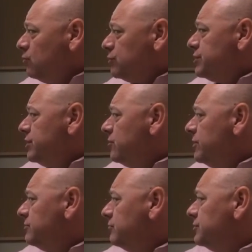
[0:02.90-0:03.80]
we're
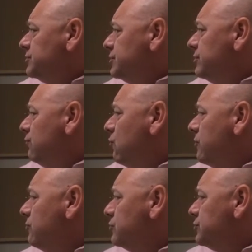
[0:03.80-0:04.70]
still in, we're in session
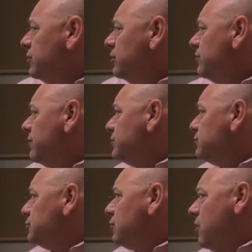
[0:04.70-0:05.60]
four. We're still in the
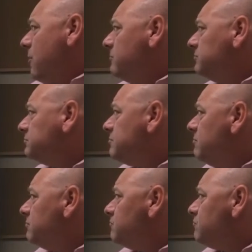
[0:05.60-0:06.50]
things which are.
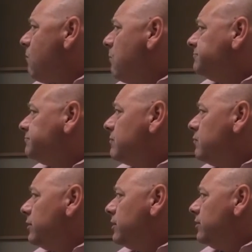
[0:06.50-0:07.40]

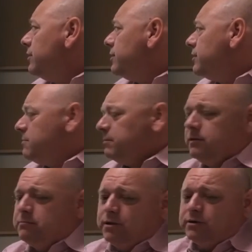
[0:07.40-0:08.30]
We're going to look at a
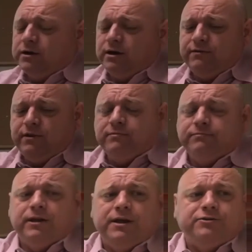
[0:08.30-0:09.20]
couple of the book of the
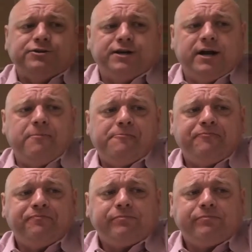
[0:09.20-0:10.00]
letters today,